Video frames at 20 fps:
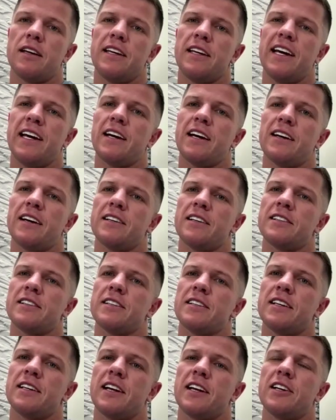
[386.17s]
Yeah,
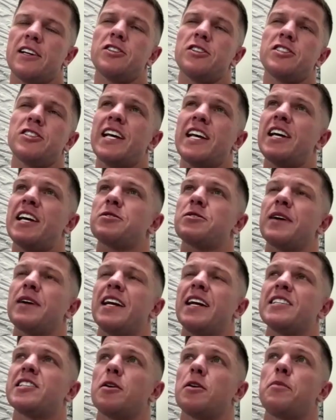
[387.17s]
can I just say as
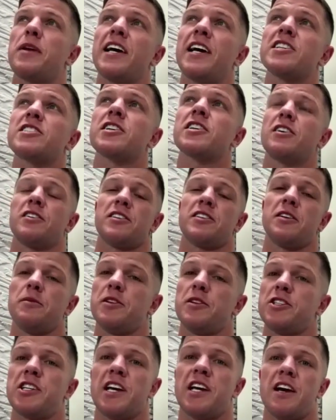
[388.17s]
well, it's a pleasure to
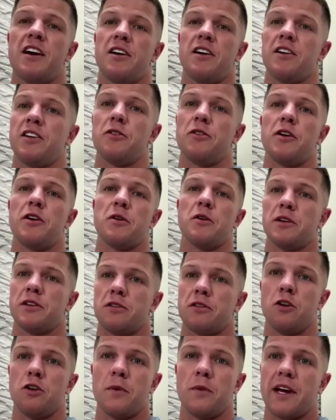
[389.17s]
be sharing the ring
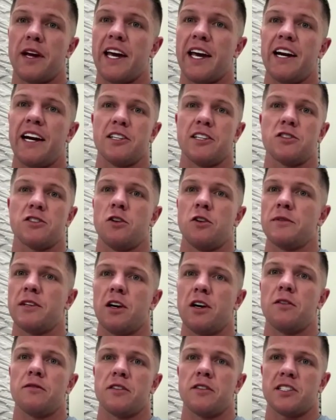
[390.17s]
with Tyrone McKenna in his
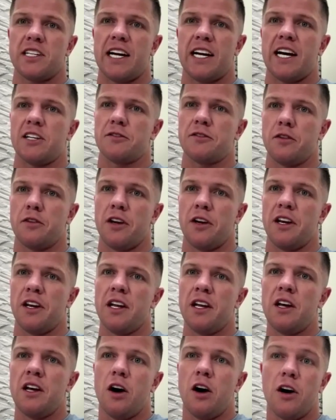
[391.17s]
hometown for his last fight.
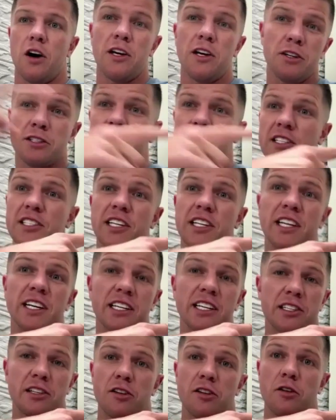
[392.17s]
I used to sit in
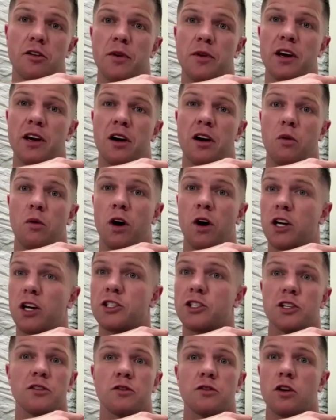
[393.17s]
the sitting room here
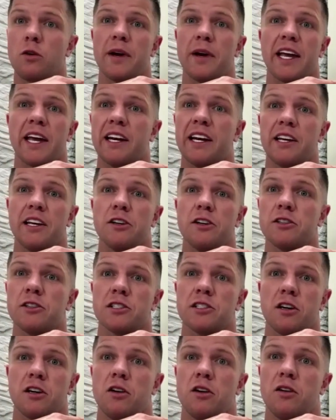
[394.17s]
watching Tyrone McKenna
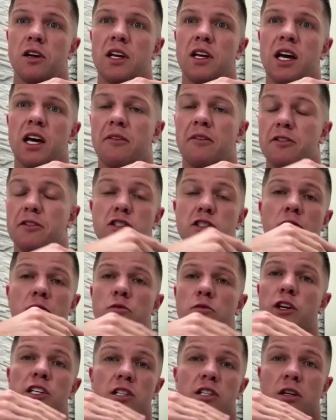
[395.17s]
years ago, and for
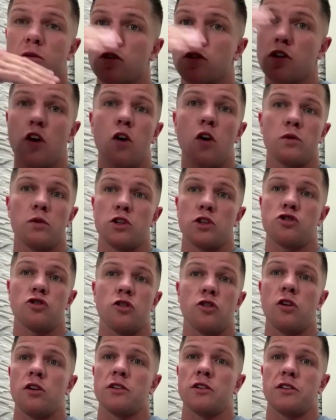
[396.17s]
some reason I was always
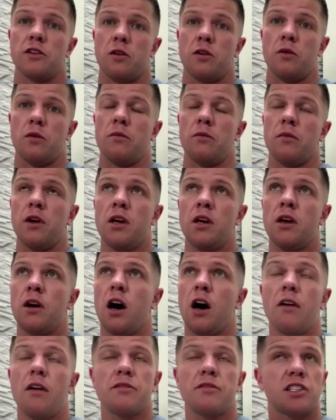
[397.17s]
drawn to him.
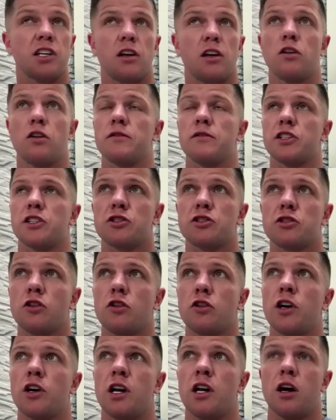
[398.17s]
Obviously, I love his
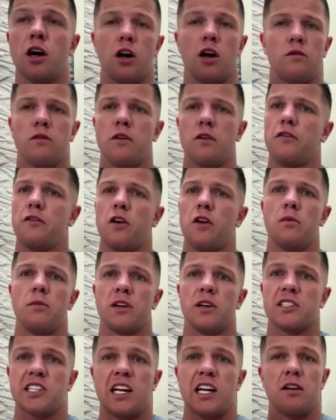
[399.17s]
style, I love a fight
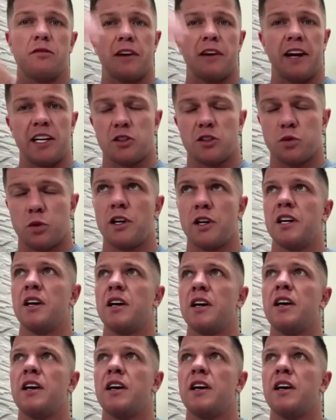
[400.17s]
myself, hence why.